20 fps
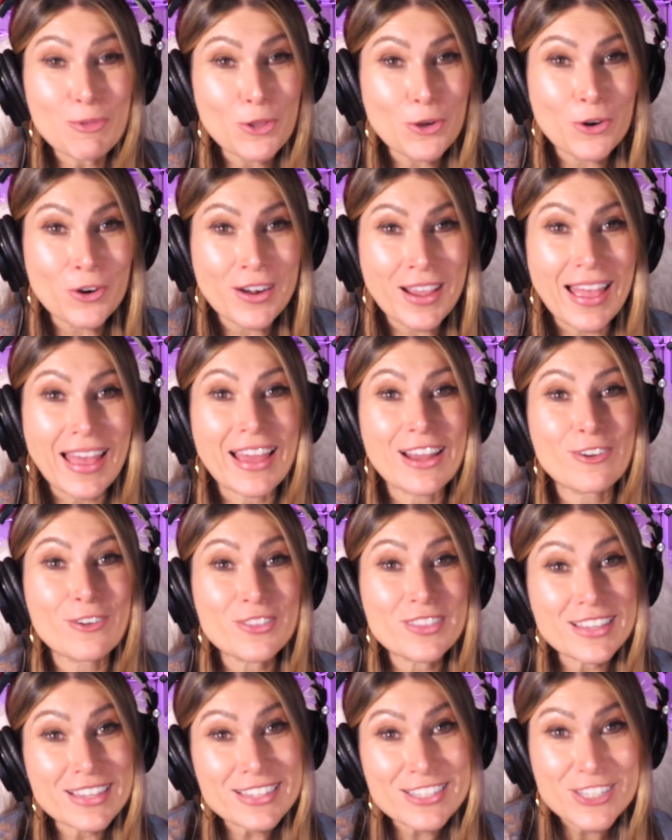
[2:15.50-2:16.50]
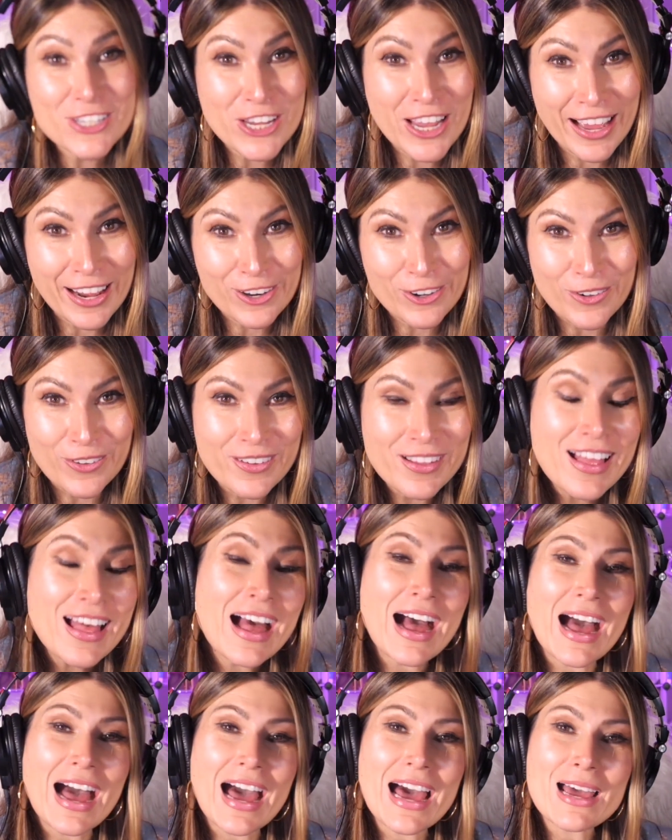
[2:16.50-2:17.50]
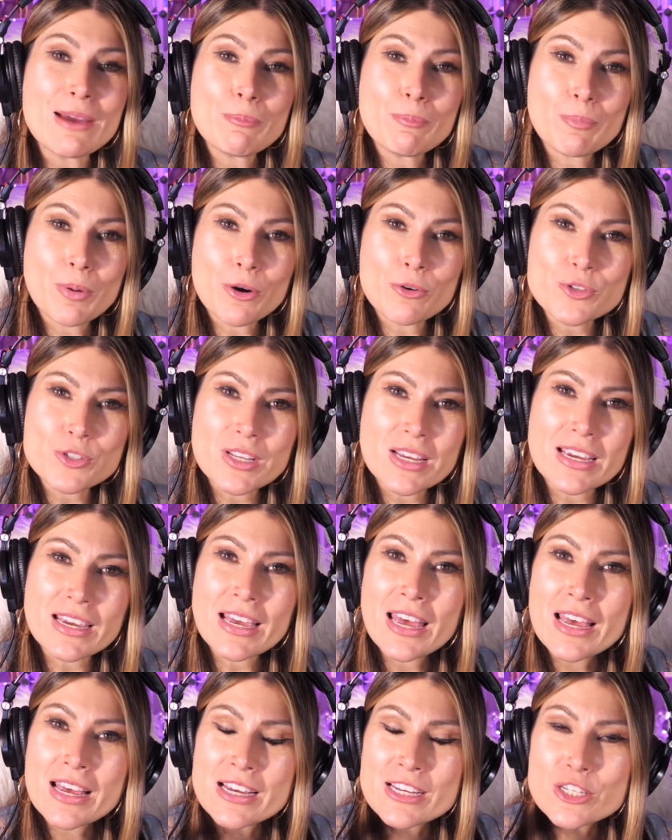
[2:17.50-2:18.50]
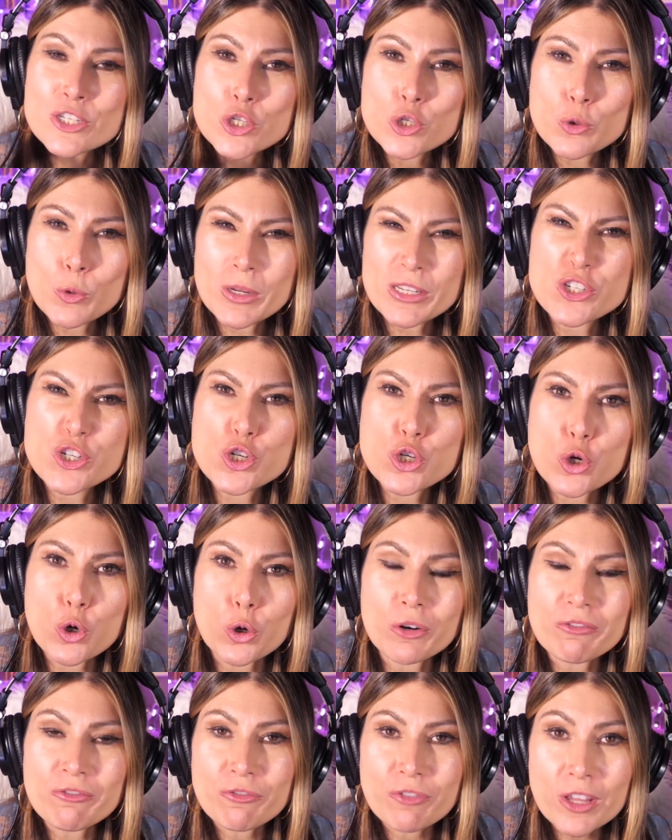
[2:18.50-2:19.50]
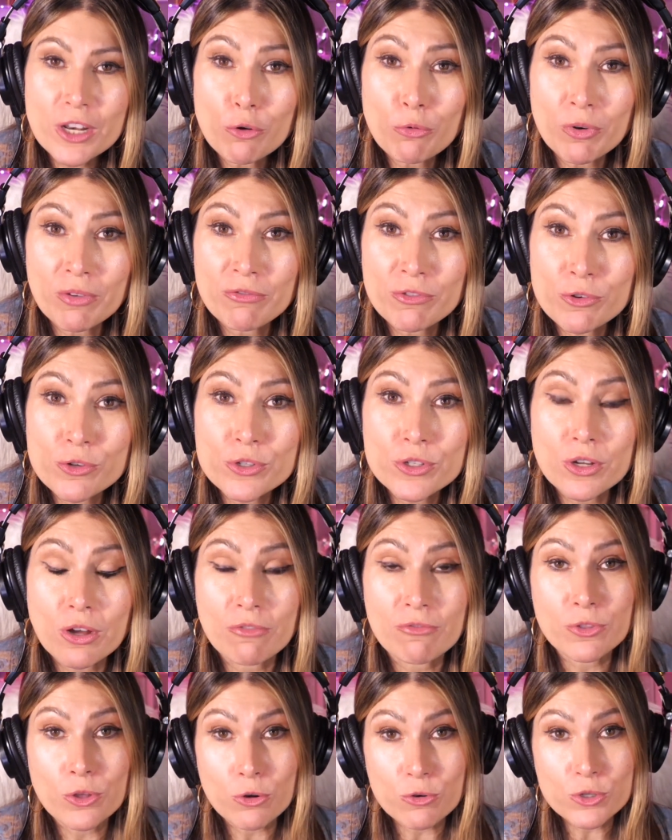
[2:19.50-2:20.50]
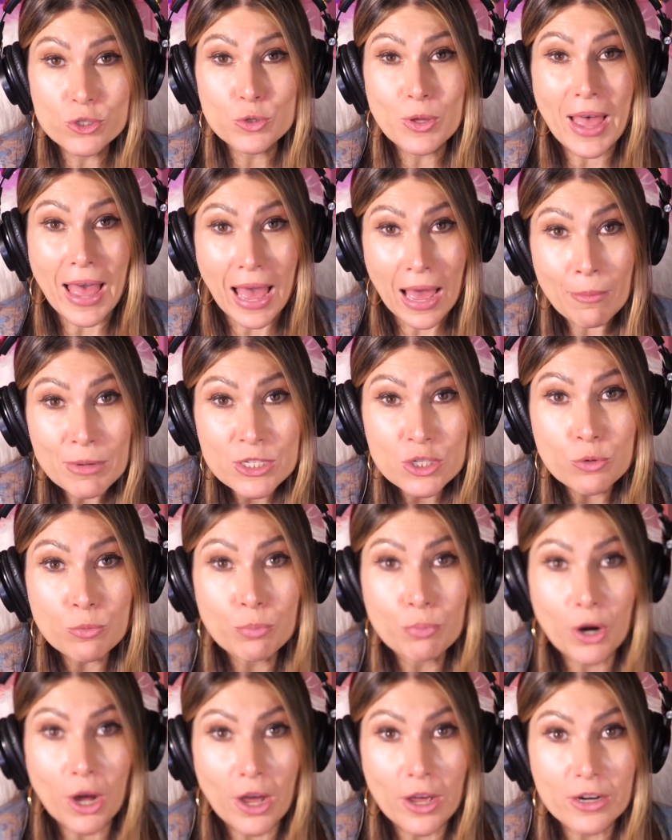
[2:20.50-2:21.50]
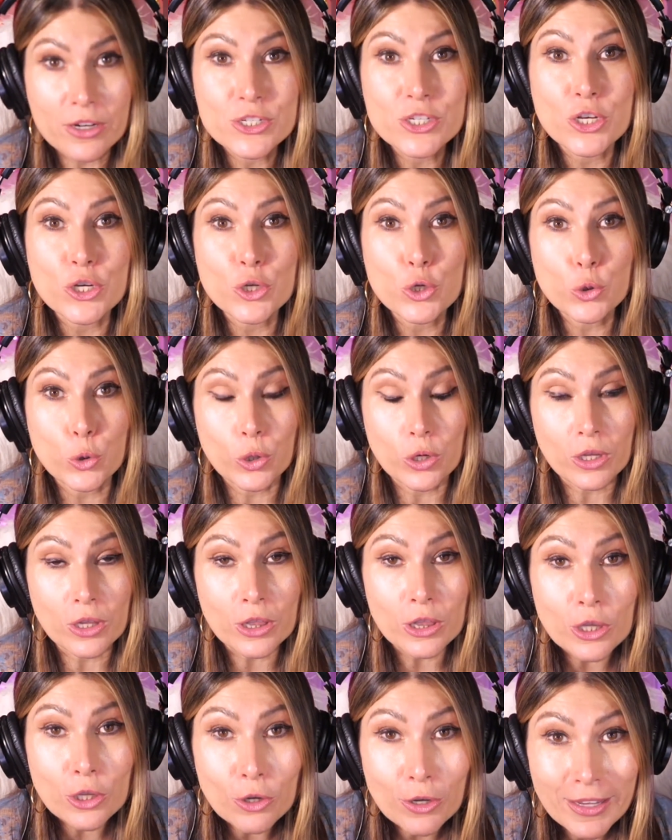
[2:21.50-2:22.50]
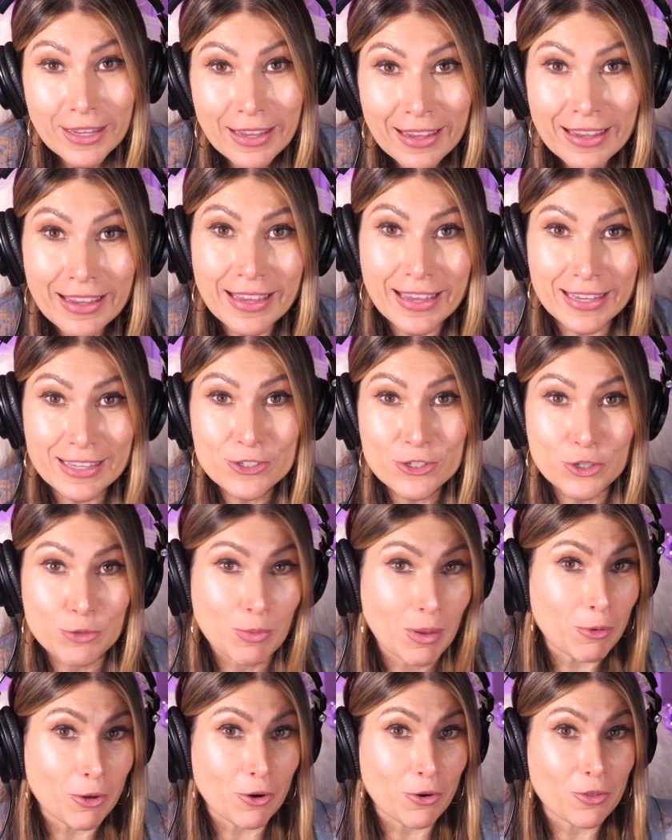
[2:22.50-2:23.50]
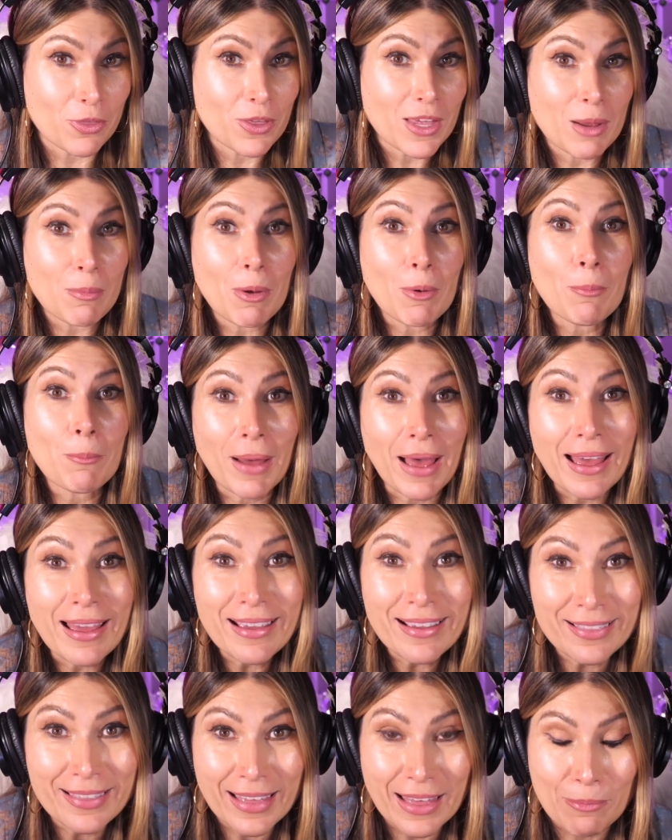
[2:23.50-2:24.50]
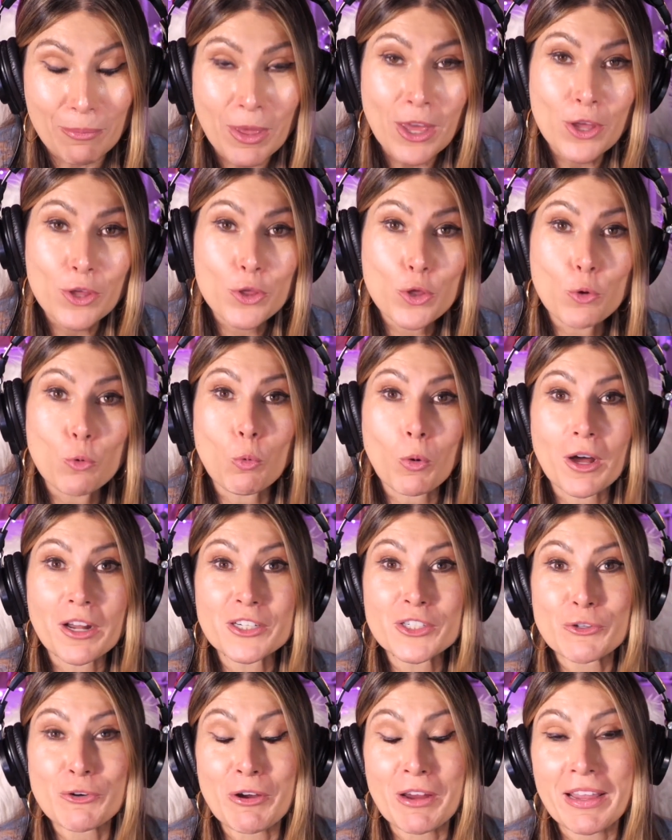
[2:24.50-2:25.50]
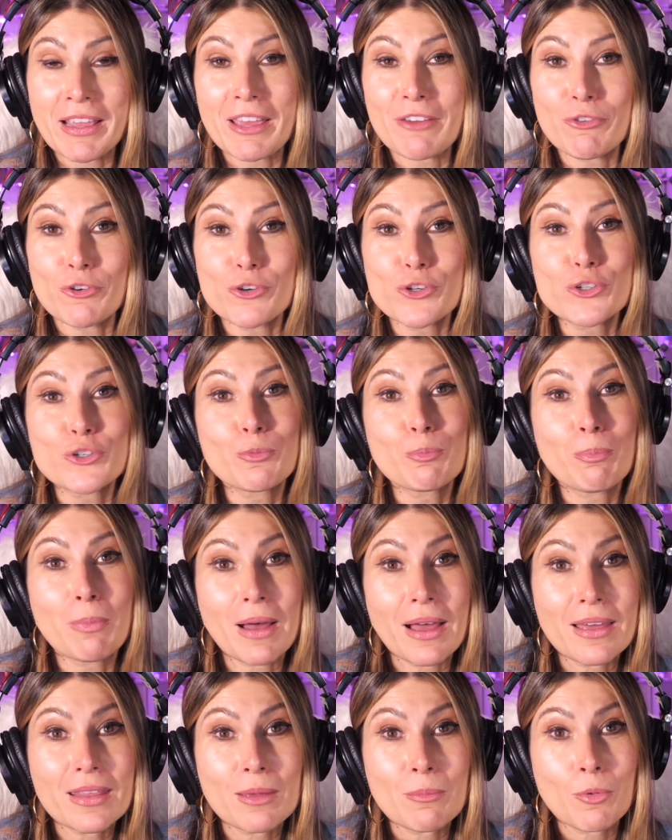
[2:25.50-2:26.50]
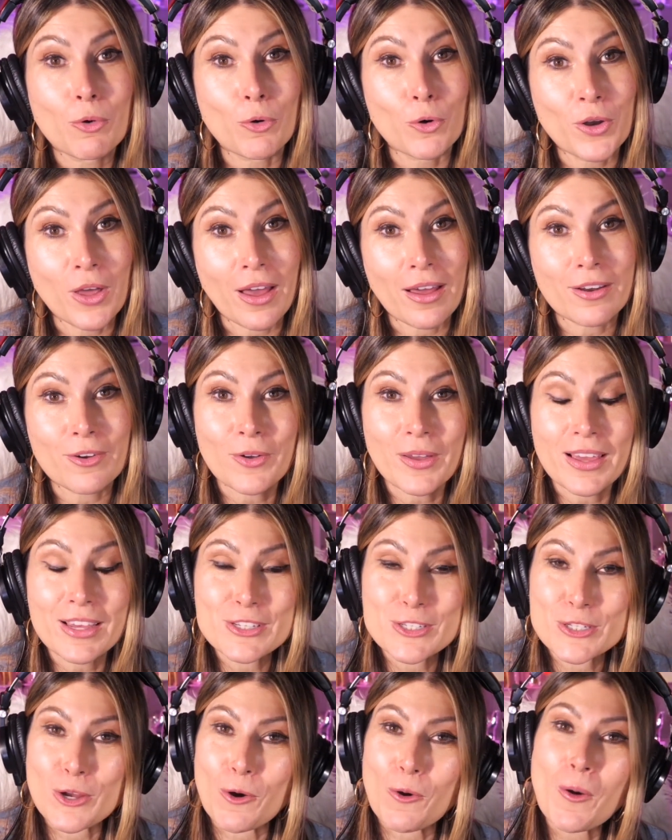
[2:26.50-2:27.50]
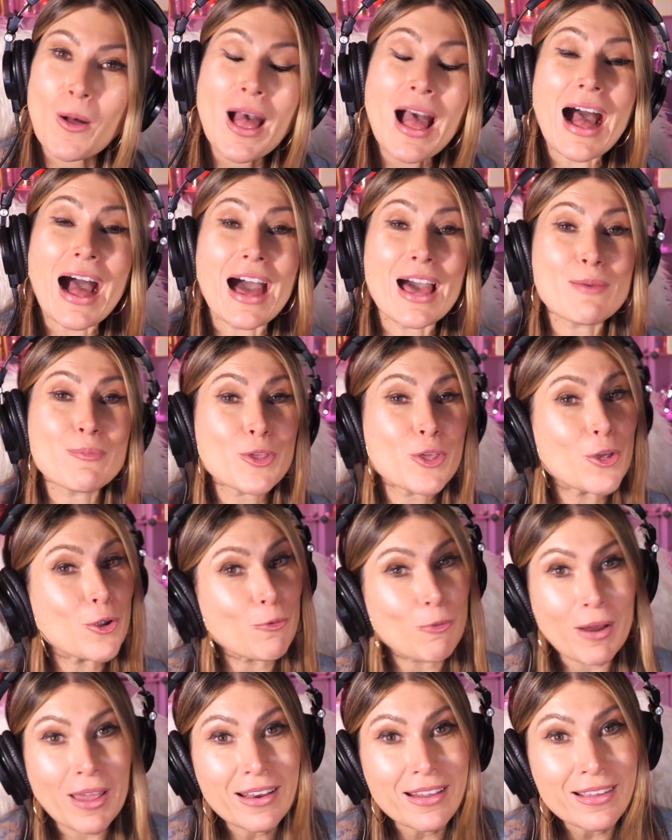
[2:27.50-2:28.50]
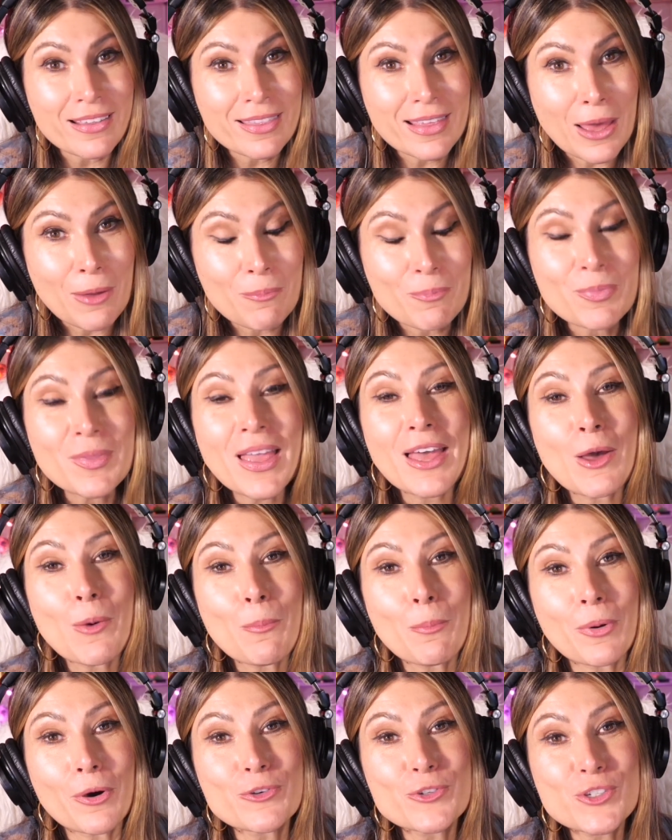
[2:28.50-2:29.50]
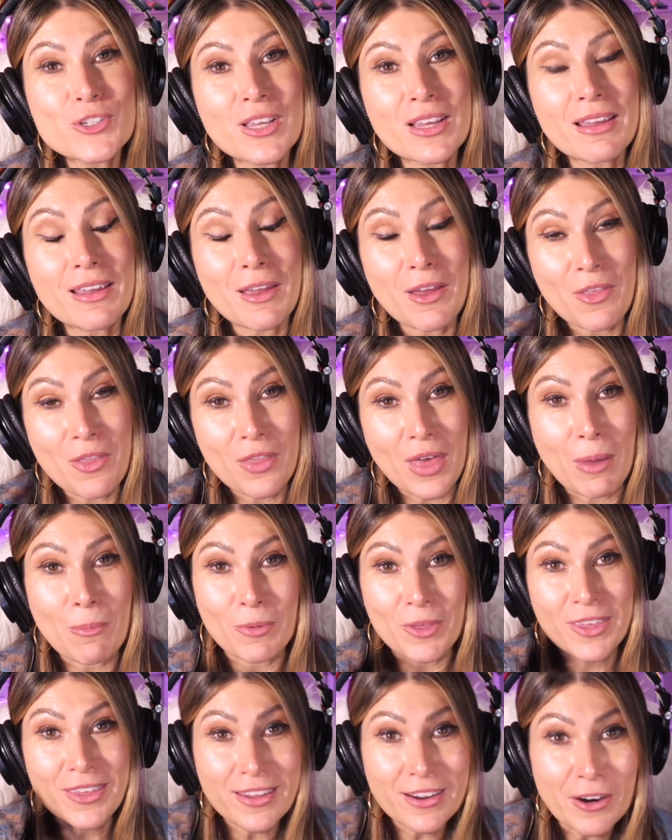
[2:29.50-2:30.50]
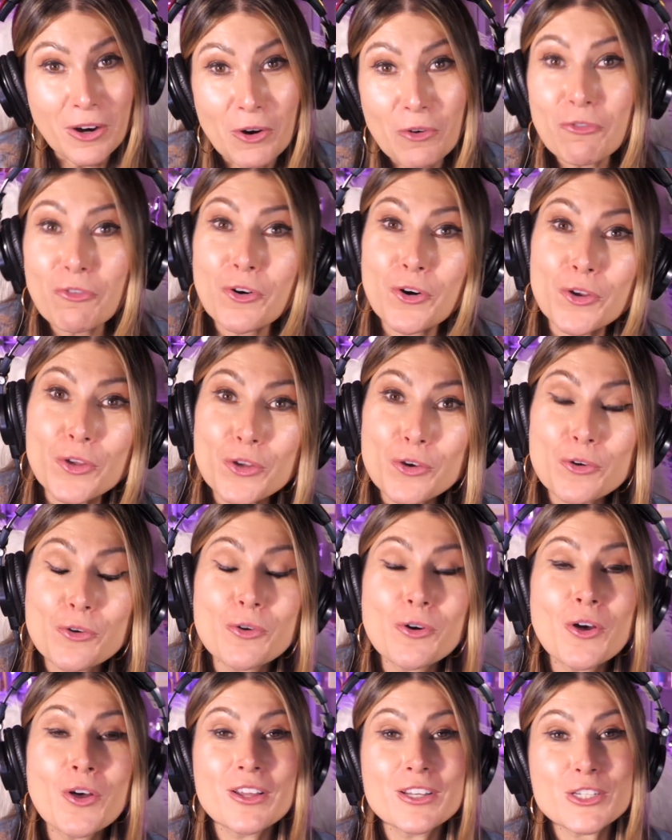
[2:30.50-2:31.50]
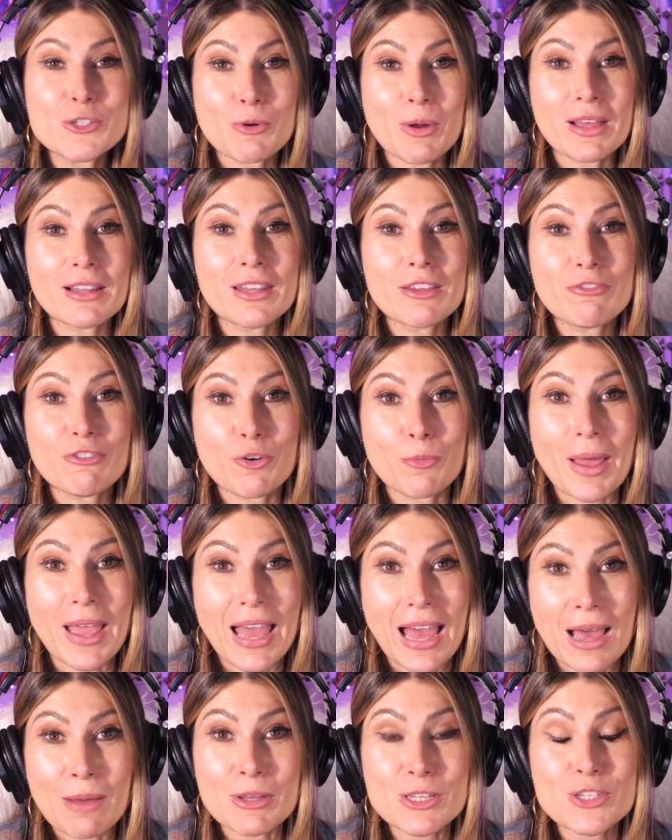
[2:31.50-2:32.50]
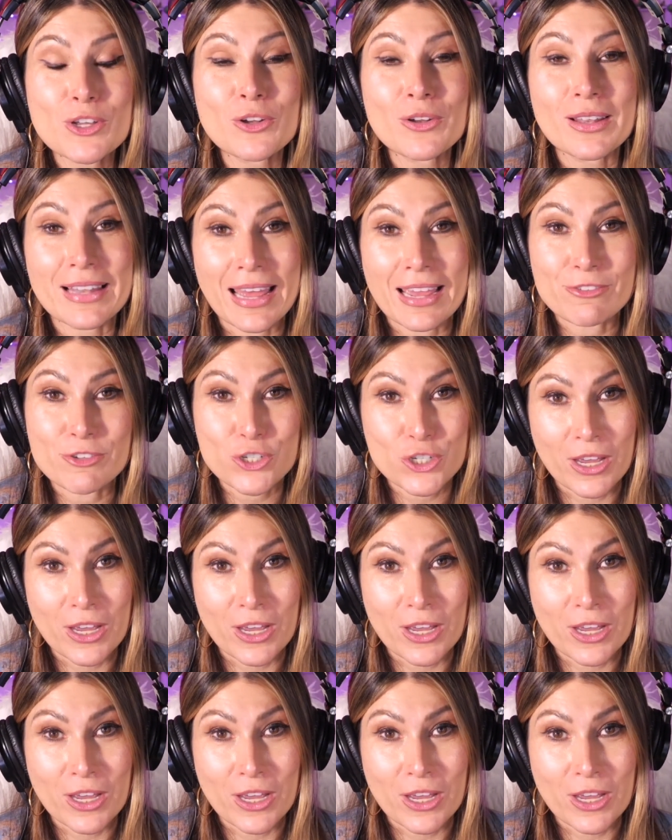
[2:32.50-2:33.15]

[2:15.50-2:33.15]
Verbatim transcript: am Lorna and on this channel, I am posting sweet short video reviews of those Amazon products you're looking into. Maybe you're thinking about buying them. You're wondering if you should buy them or not. Okay, so I'm curating them, posting them here for you directly from my Amazon live